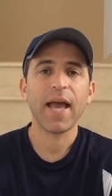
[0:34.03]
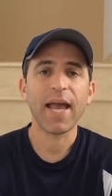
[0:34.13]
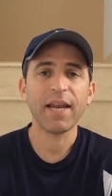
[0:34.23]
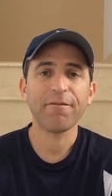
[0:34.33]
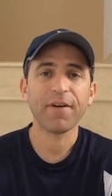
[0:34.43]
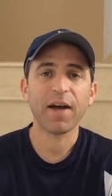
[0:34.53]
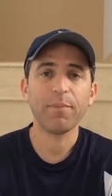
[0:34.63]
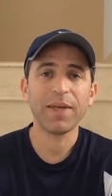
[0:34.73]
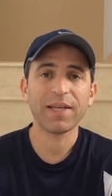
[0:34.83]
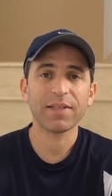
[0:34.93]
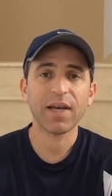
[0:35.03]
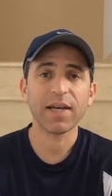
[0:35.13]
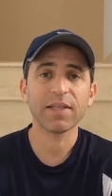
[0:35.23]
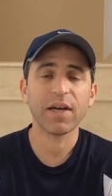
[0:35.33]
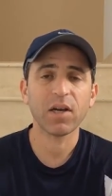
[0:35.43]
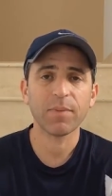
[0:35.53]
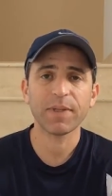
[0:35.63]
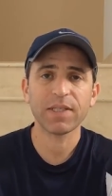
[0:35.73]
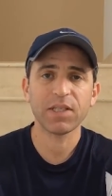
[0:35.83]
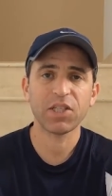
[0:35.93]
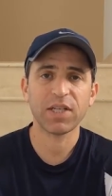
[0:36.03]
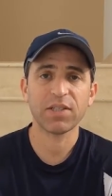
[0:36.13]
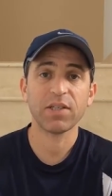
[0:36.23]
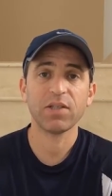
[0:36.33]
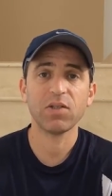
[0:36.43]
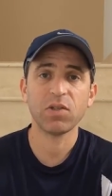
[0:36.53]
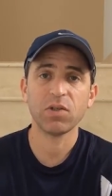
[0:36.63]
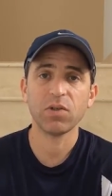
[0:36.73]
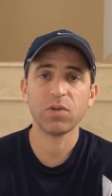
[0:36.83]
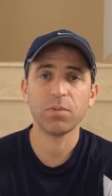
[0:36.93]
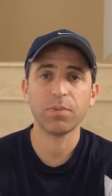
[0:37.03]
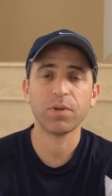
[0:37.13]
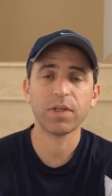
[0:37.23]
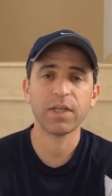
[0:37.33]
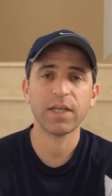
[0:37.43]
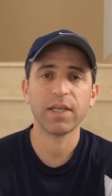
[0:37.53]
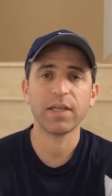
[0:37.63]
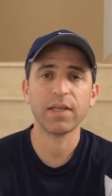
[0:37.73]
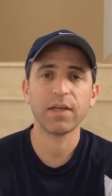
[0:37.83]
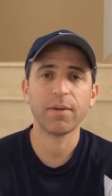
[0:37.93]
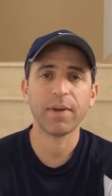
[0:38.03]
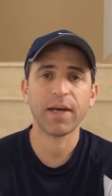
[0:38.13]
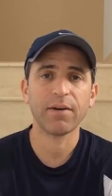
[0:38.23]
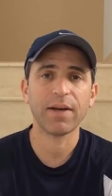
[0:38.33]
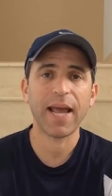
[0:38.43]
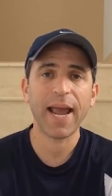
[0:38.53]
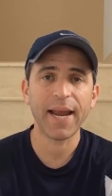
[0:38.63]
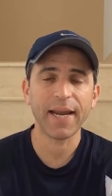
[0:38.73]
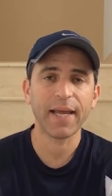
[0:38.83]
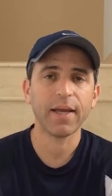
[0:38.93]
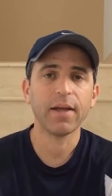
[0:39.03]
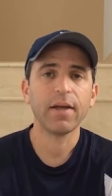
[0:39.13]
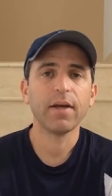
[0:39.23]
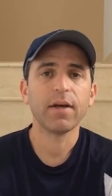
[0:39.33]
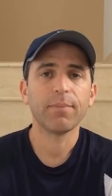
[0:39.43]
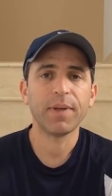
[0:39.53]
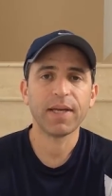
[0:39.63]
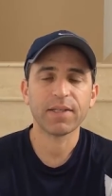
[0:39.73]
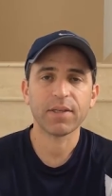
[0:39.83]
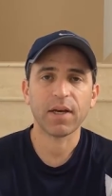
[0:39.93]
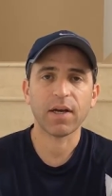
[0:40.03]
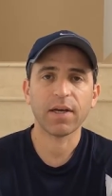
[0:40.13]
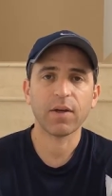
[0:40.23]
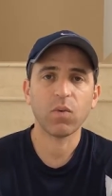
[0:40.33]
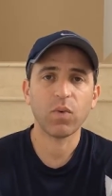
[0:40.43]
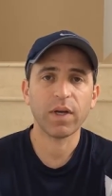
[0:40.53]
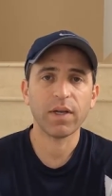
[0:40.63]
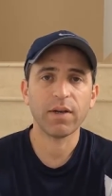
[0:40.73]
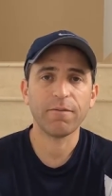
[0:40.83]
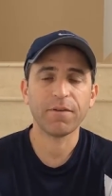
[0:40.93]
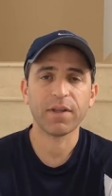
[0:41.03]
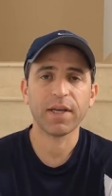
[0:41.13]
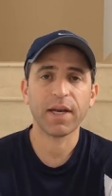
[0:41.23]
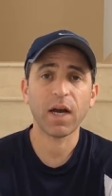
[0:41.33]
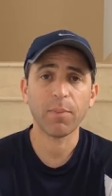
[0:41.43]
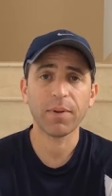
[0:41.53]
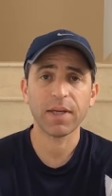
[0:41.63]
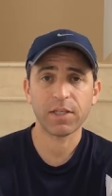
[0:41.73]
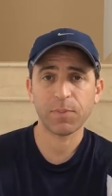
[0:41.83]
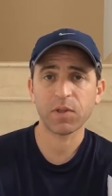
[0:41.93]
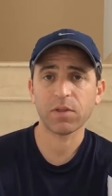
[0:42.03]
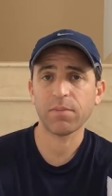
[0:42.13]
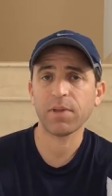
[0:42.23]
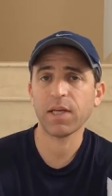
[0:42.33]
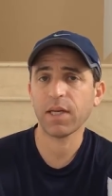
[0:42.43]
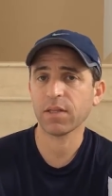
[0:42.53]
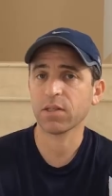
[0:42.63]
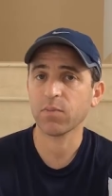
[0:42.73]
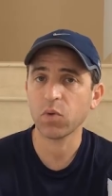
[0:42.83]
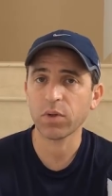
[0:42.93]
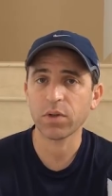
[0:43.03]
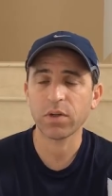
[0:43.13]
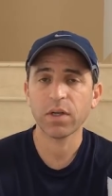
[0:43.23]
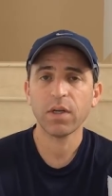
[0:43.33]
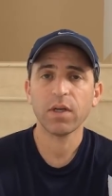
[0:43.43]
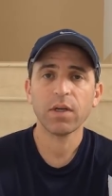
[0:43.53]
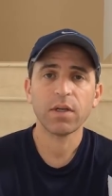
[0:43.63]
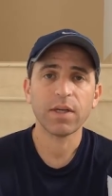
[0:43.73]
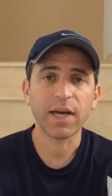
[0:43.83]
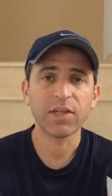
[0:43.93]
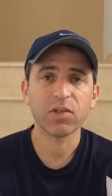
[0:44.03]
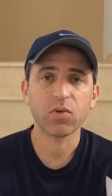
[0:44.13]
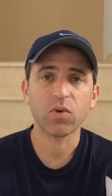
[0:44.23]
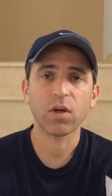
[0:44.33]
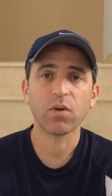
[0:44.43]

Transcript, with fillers: 85 PSI tire, but suggested to put in about 80 PSI when filling it up. It's supposed to be a smoother, nicer